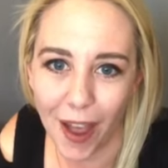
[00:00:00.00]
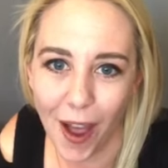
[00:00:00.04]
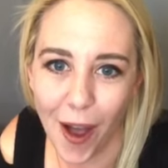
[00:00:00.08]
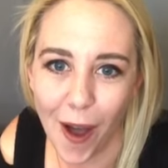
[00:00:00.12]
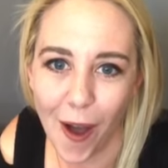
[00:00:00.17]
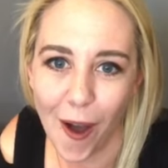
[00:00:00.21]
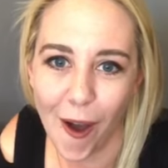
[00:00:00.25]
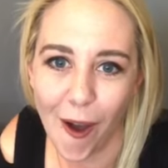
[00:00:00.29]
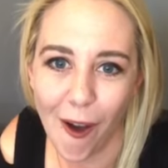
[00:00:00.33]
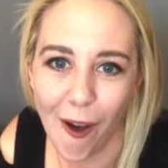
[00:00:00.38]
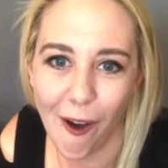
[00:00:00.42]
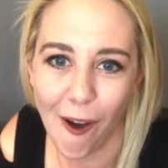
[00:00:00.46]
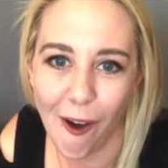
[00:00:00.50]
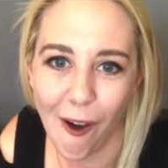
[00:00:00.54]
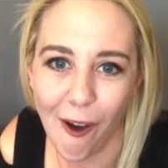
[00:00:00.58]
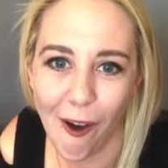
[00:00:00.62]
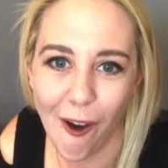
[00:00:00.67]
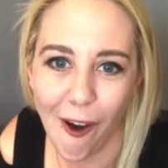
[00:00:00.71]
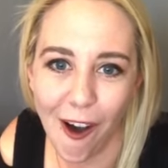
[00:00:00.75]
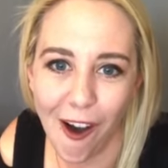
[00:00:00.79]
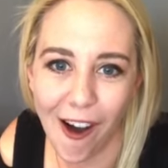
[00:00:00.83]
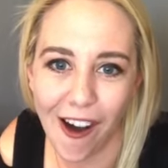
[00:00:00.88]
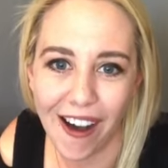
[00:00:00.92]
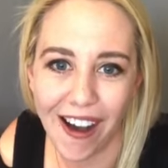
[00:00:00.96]

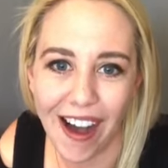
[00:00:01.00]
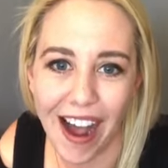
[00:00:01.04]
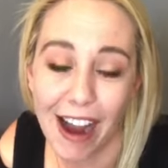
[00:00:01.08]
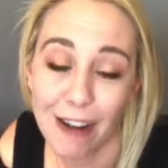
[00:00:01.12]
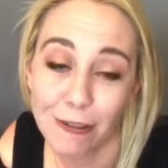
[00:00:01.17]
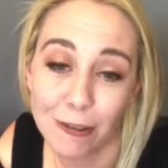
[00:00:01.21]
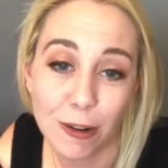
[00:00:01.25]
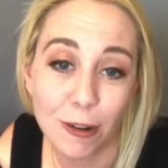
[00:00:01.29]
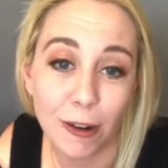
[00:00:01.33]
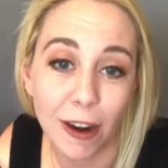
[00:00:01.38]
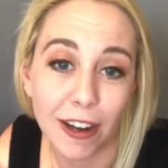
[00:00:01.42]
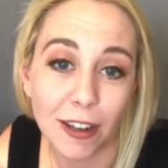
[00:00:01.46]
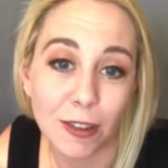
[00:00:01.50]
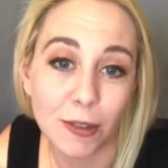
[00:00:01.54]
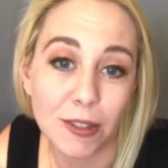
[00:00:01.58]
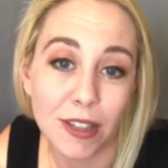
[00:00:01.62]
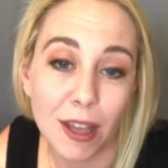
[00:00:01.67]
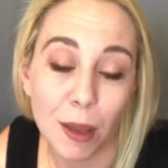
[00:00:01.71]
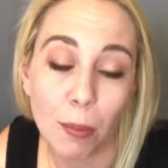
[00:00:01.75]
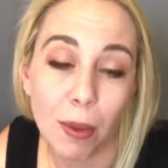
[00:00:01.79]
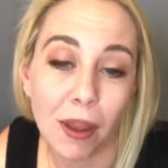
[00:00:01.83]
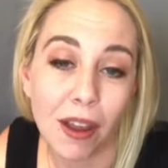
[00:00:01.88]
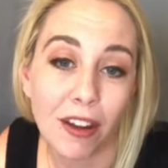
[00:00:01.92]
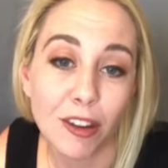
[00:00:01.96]
Oh, I regret you
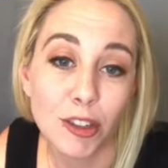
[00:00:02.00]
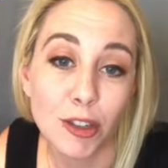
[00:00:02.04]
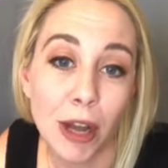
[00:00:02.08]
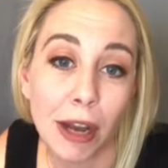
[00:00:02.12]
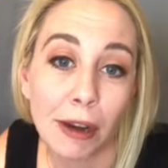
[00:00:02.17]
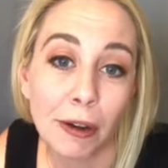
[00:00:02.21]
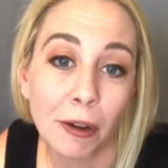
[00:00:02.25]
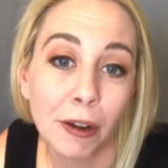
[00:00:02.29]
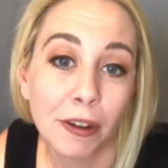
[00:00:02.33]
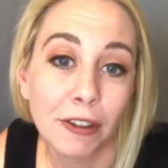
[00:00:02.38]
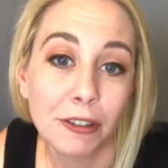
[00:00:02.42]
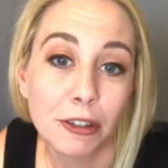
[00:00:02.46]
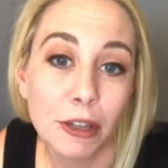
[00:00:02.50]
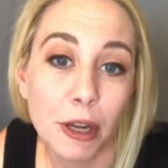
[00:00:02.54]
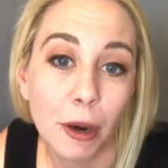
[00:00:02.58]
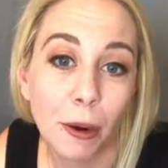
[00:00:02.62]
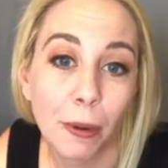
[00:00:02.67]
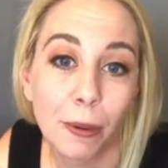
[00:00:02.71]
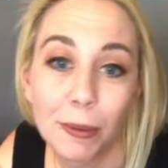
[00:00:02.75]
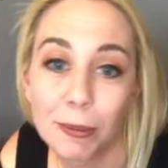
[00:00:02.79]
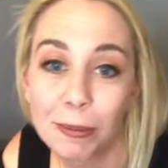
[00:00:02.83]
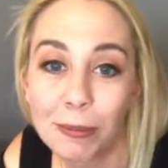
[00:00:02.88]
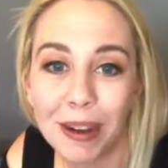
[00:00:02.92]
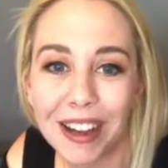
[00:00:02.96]
skipping on Shenhe
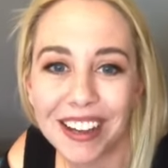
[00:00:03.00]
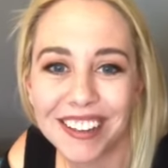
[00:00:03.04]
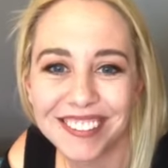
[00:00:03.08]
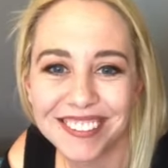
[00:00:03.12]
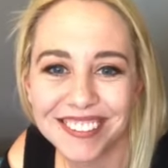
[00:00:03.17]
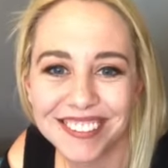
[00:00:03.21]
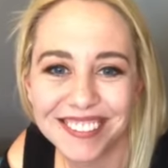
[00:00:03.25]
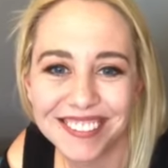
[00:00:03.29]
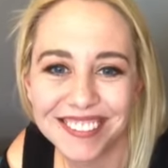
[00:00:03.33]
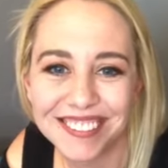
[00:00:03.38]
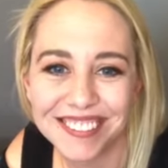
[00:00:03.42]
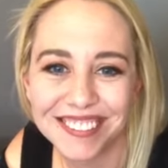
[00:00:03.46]
too, but